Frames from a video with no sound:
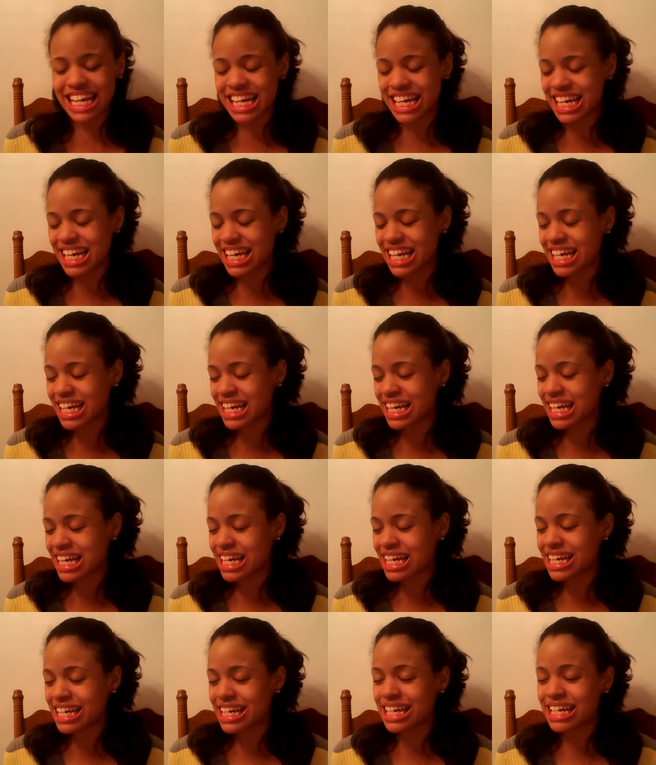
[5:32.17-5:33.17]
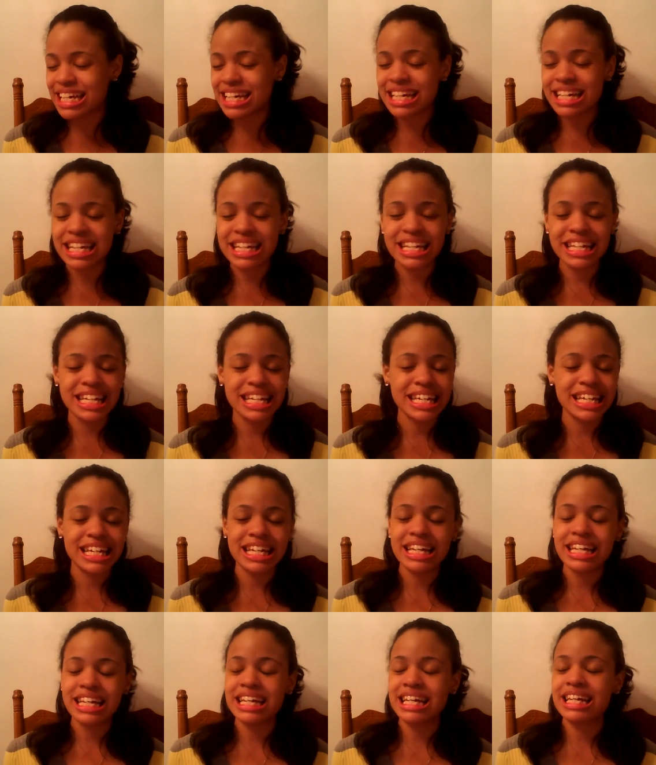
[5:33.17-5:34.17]

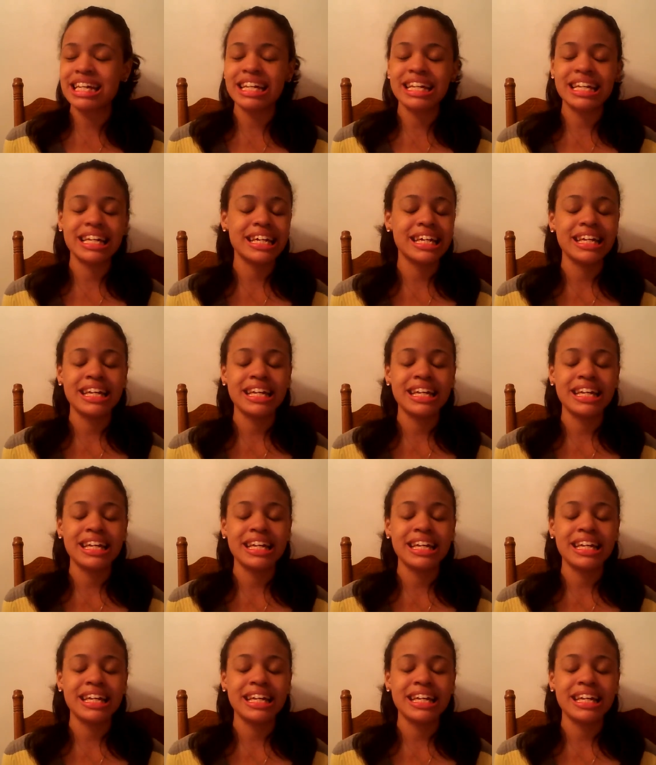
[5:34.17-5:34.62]
No one is speaking in this clip.